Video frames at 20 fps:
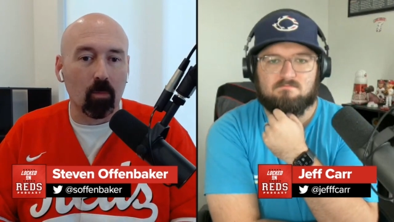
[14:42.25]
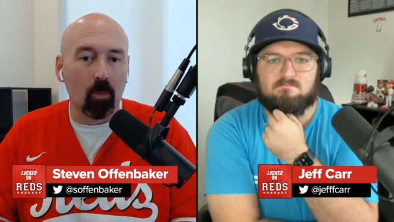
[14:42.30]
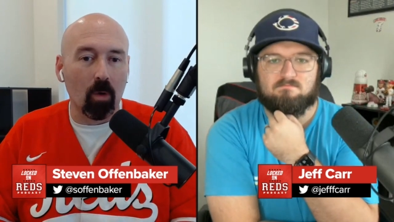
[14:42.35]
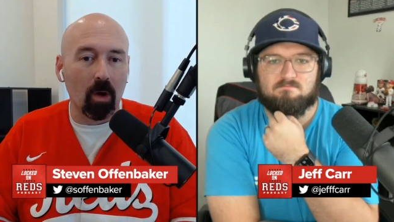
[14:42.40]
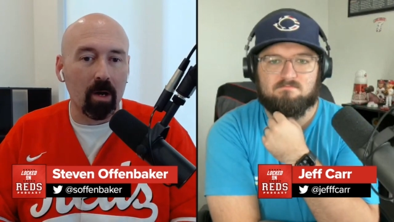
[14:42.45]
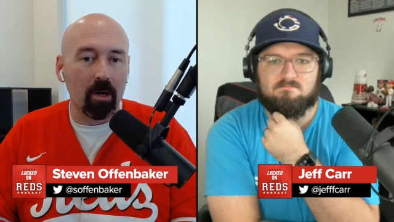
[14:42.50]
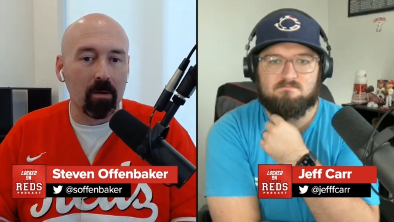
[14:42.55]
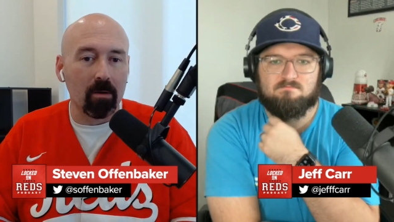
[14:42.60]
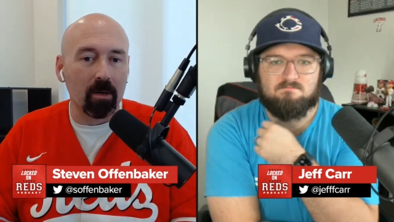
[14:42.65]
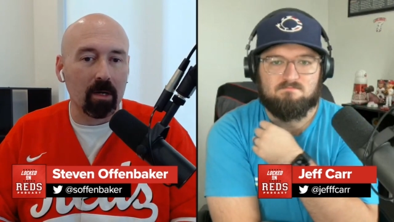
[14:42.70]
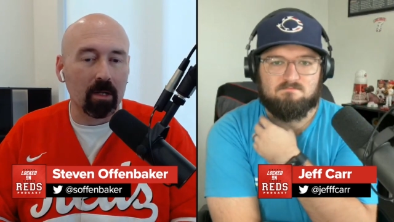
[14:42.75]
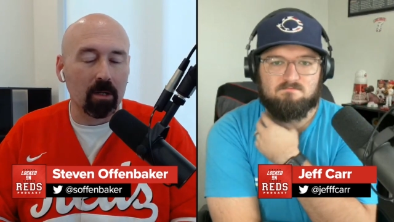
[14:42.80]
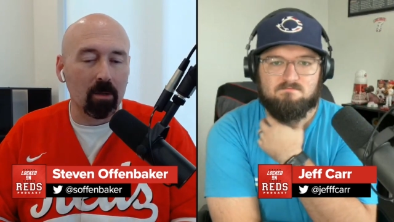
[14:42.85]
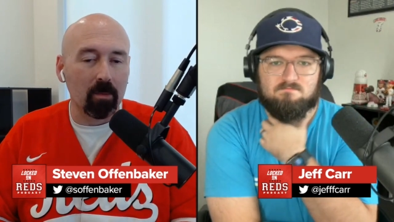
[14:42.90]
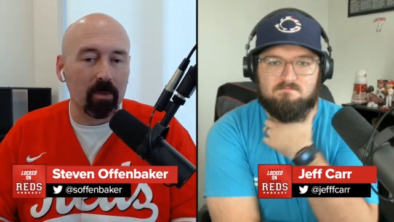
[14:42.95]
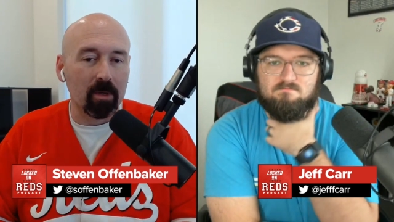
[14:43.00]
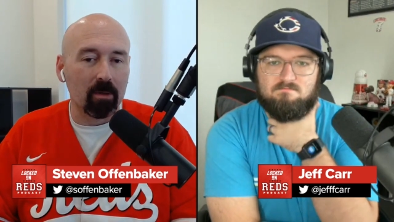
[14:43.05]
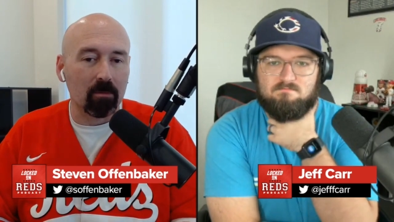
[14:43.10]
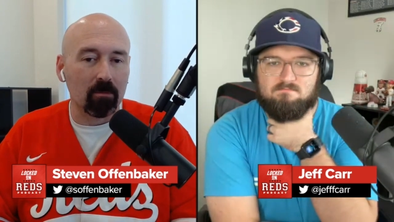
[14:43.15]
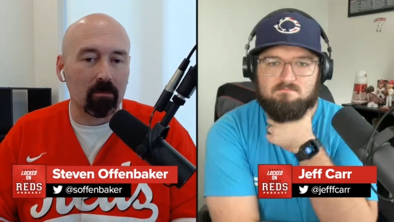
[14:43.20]
Speaker 1: one a little
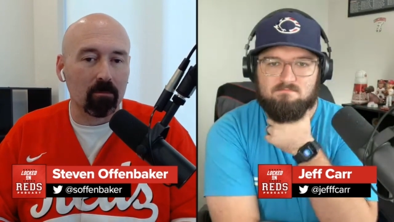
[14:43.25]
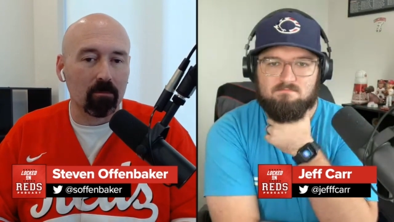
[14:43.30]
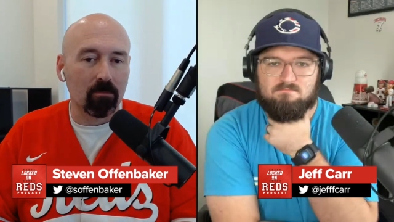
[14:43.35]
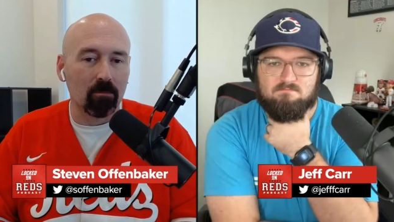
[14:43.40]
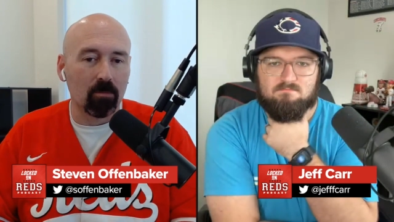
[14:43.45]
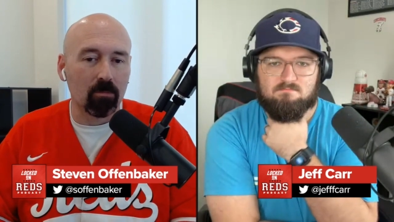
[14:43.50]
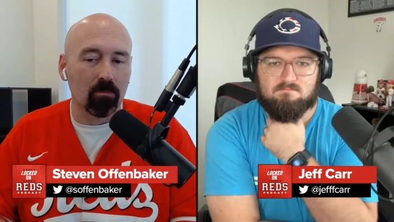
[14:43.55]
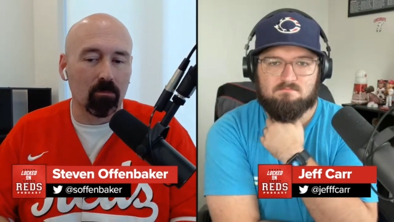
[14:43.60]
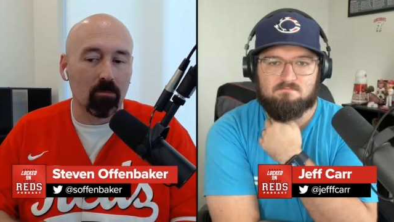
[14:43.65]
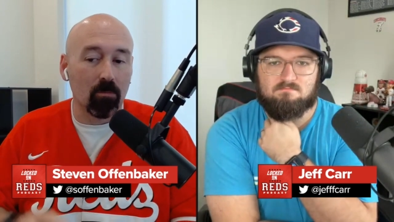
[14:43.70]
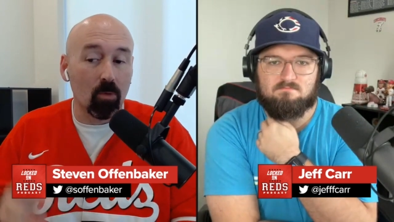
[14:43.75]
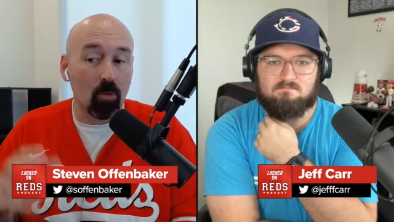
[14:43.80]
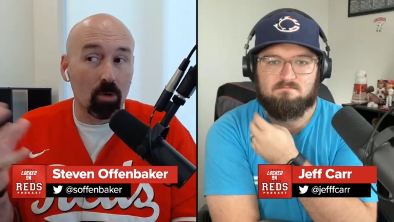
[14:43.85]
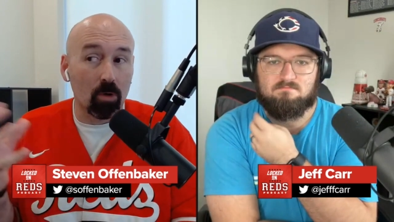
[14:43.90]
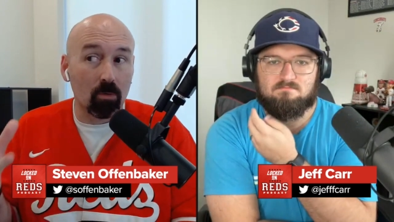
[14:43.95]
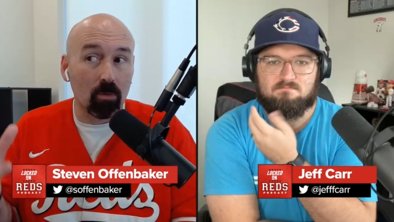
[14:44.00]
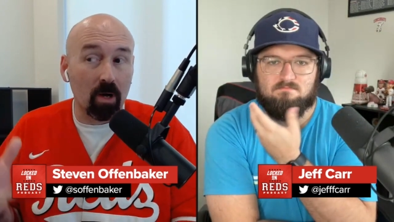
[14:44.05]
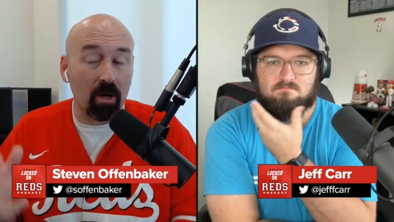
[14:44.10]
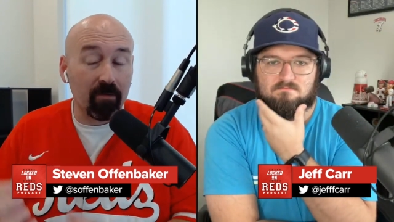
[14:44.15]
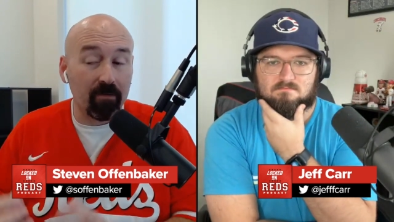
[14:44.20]
bit
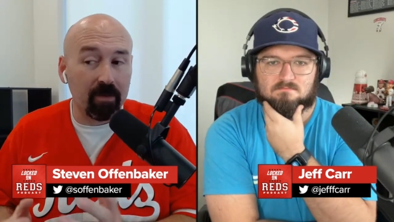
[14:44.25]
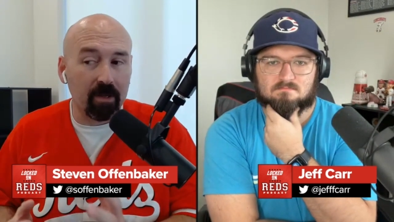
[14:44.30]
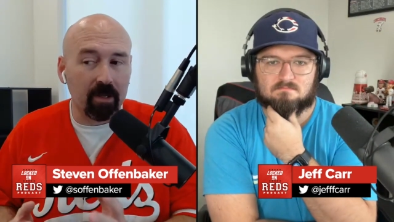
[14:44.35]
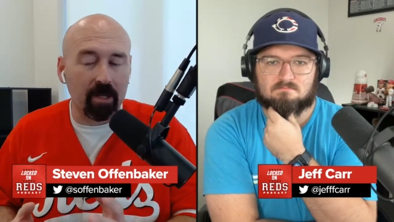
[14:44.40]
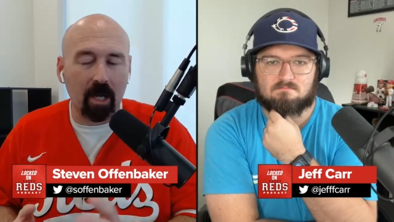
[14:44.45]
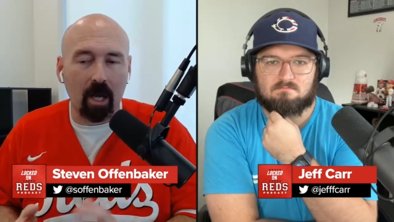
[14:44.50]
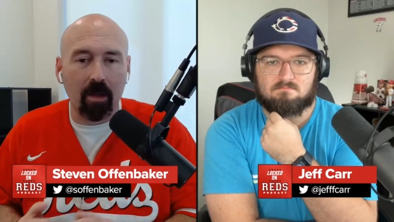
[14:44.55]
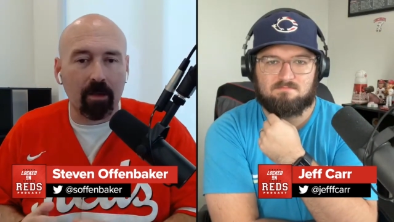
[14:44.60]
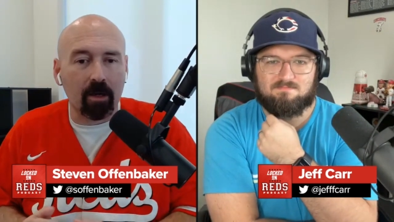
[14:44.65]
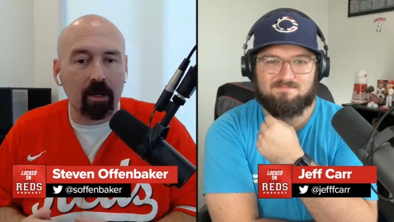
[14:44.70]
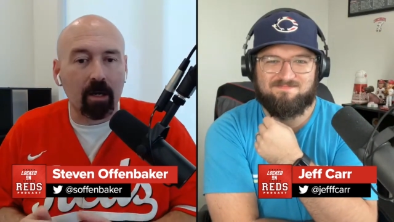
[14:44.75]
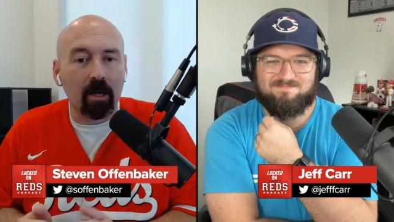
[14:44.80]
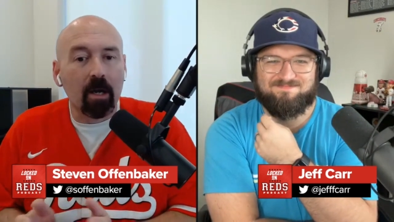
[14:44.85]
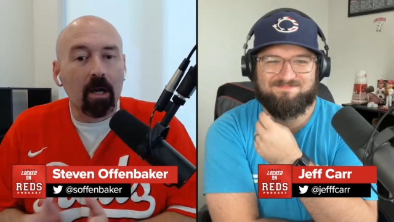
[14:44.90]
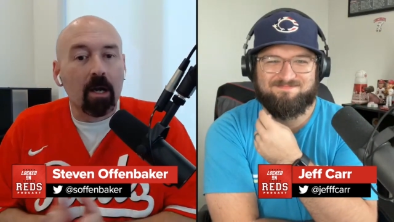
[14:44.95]
more rough than the other,